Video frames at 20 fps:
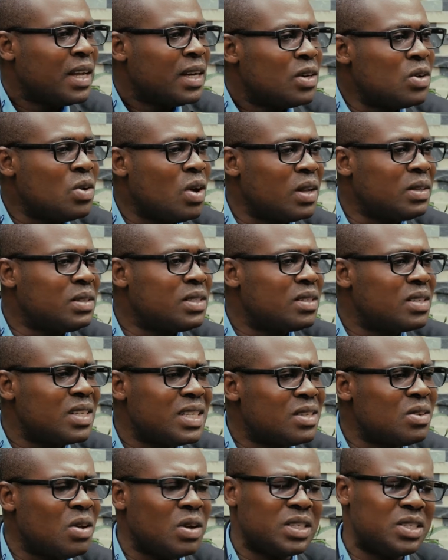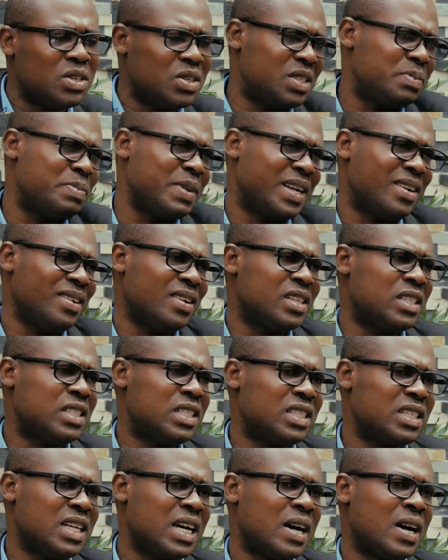It's not just
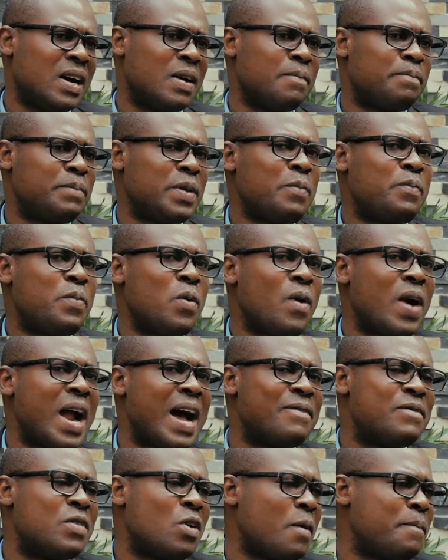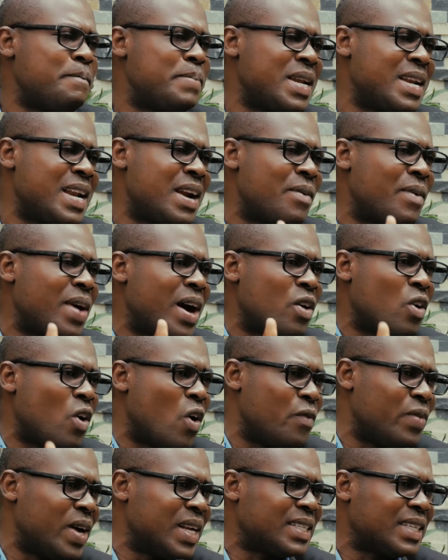because people have not been around
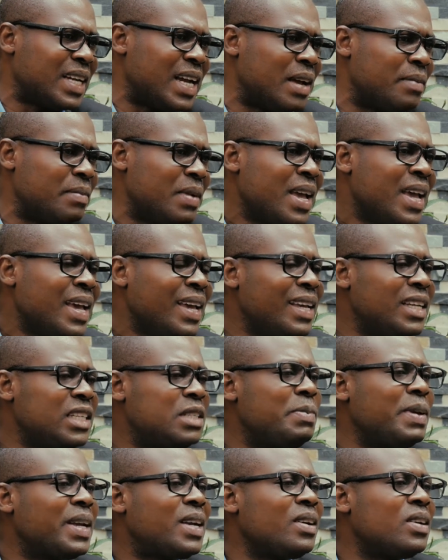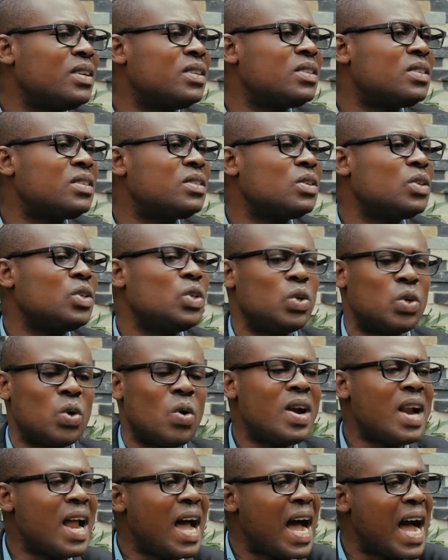over time. It's because you
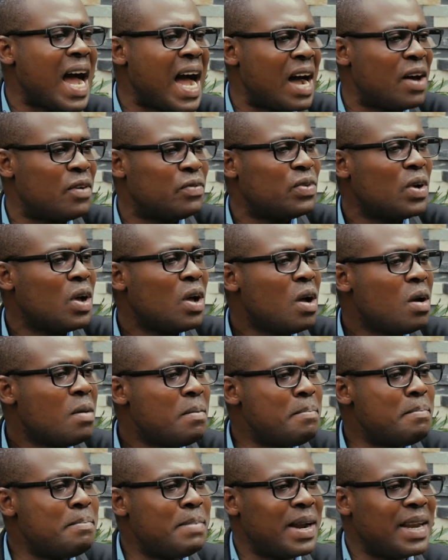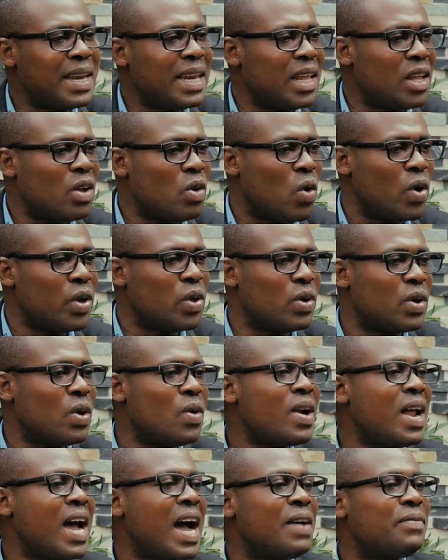don't have money or you
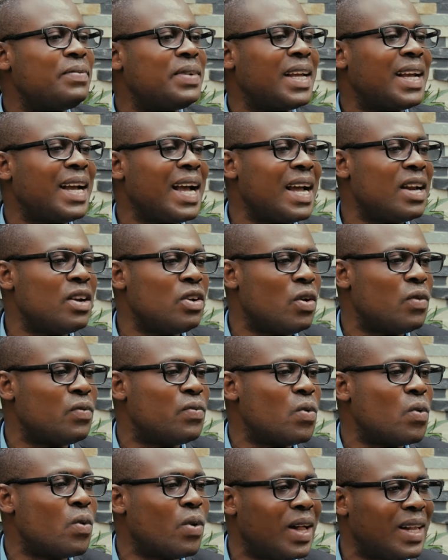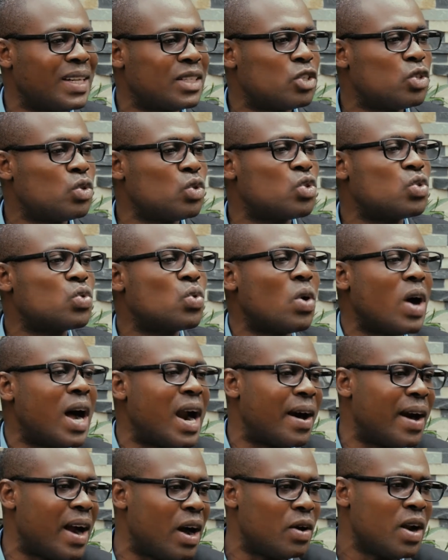don't have the kind of wealth to throw
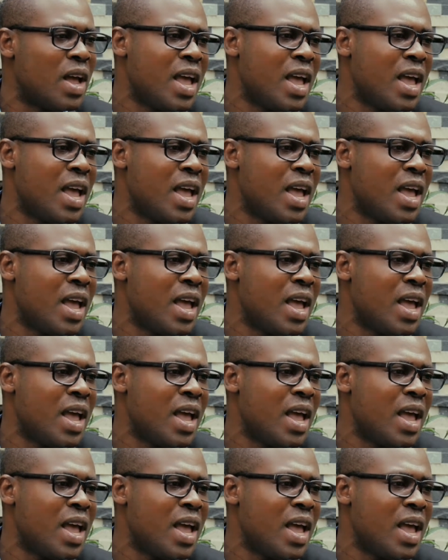around.